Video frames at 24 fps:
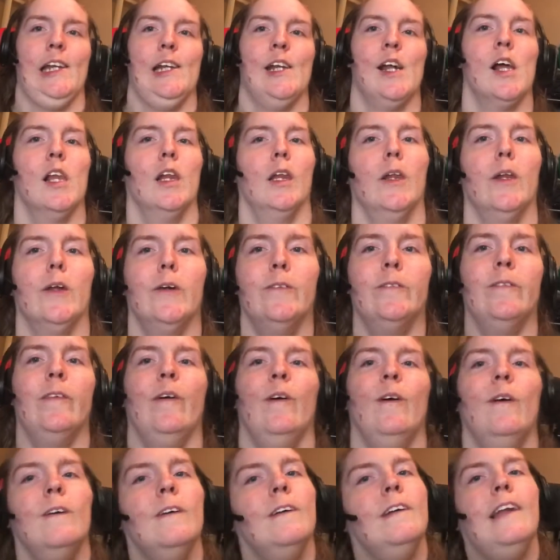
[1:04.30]
up the
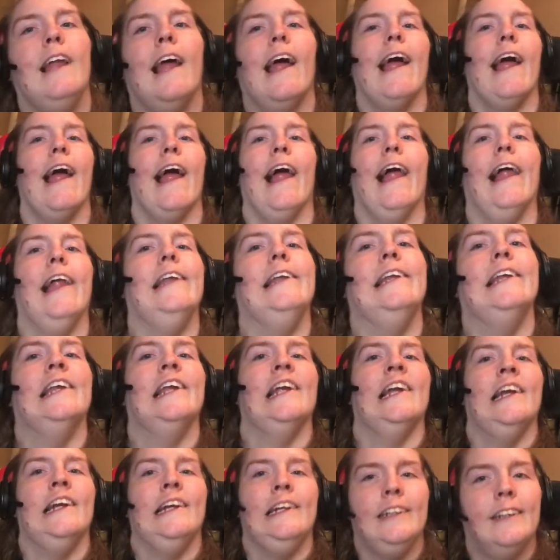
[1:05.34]
mood and
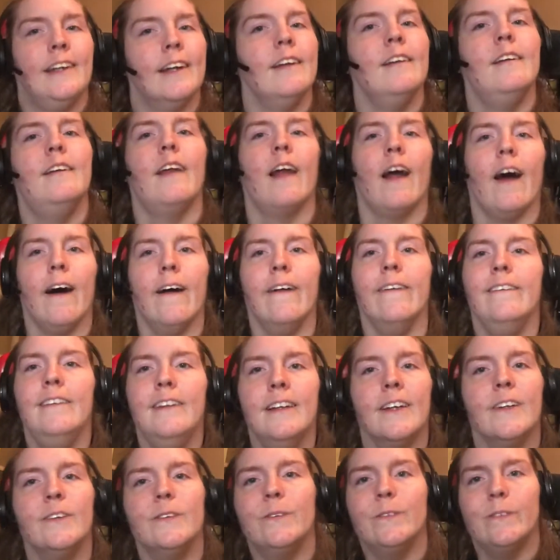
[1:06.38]
just have
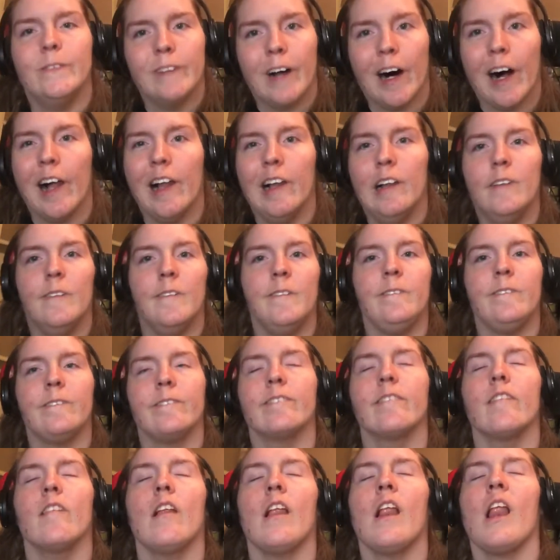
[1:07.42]
some fun.
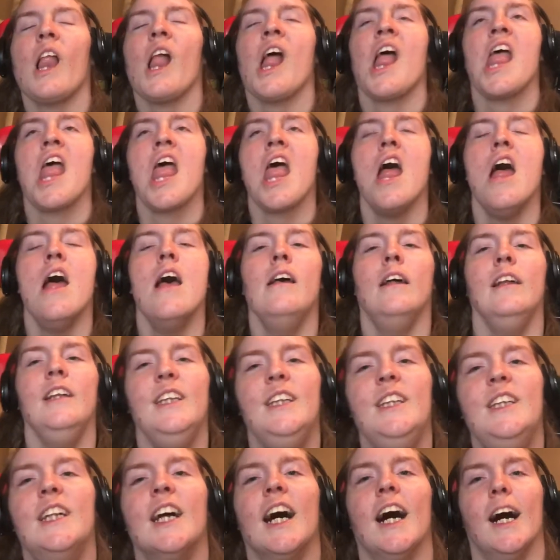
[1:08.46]

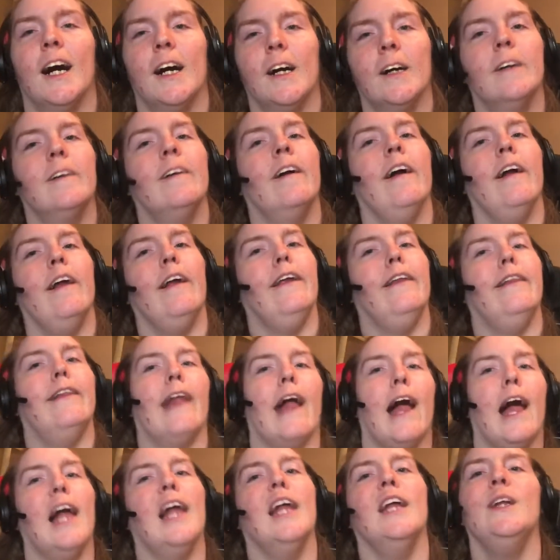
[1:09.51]
So, in
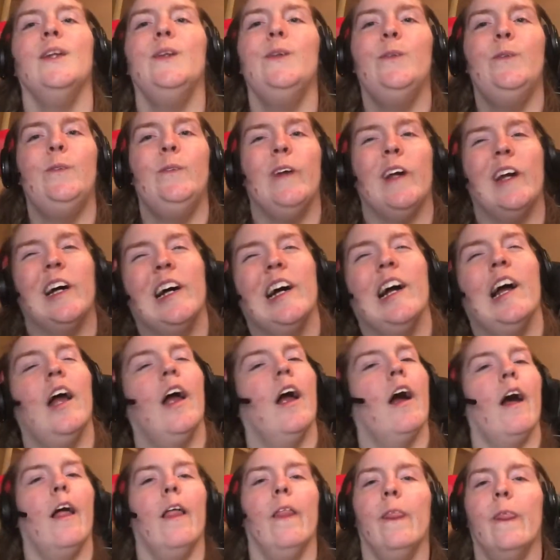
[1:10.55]
that spirit,
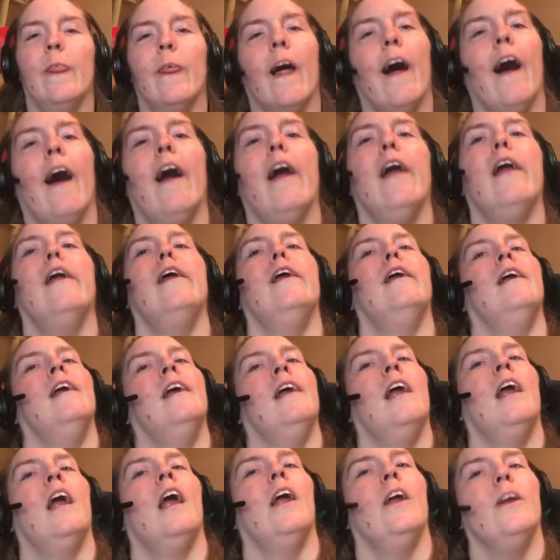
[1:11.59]
I thought
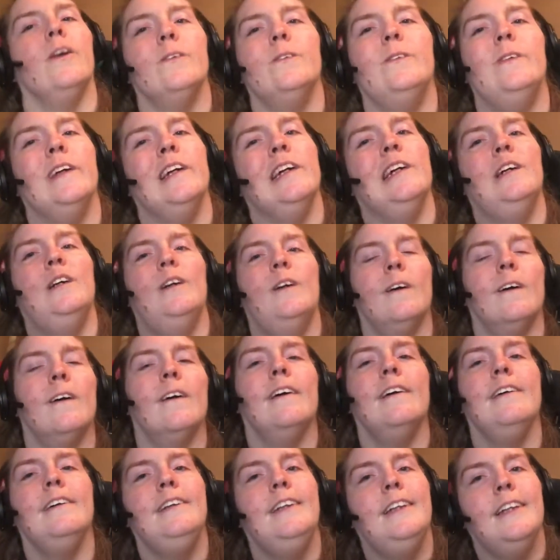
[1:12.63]
it'd be
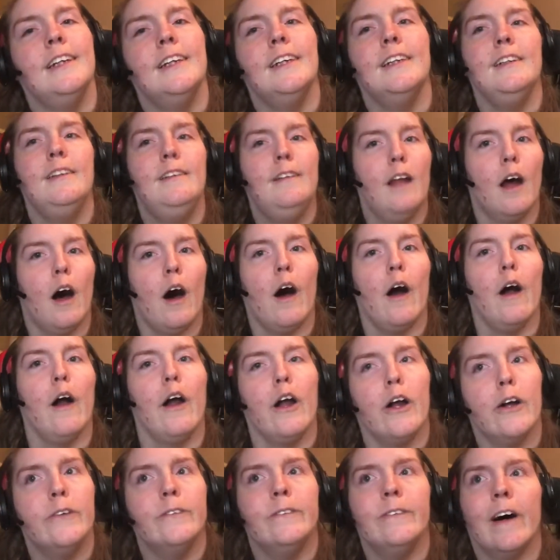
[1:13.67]
cool to talk
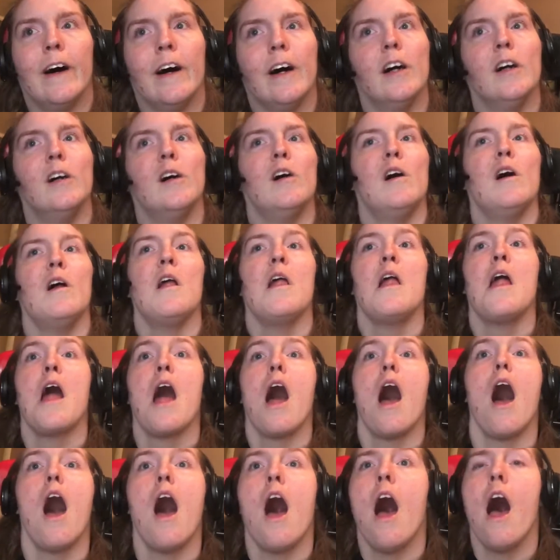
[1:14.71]
about
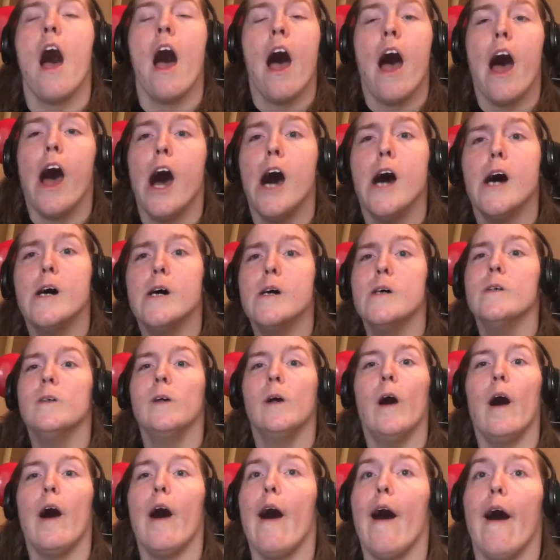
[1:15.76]
how
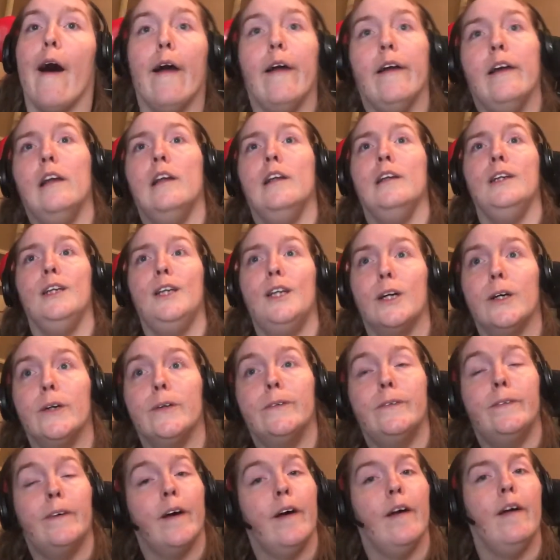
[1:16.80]
I
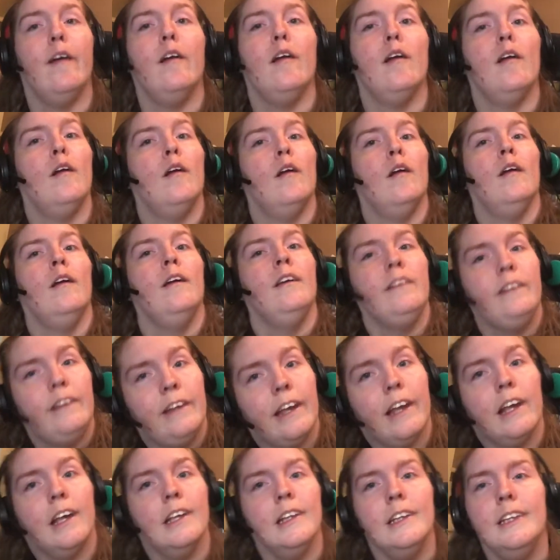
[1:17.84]
interpret
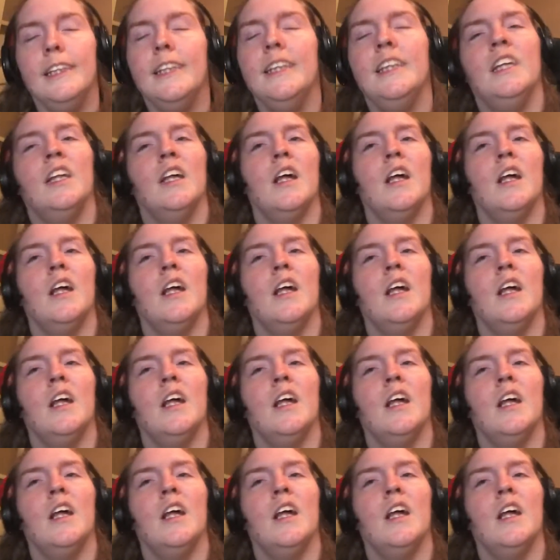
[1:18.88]
kids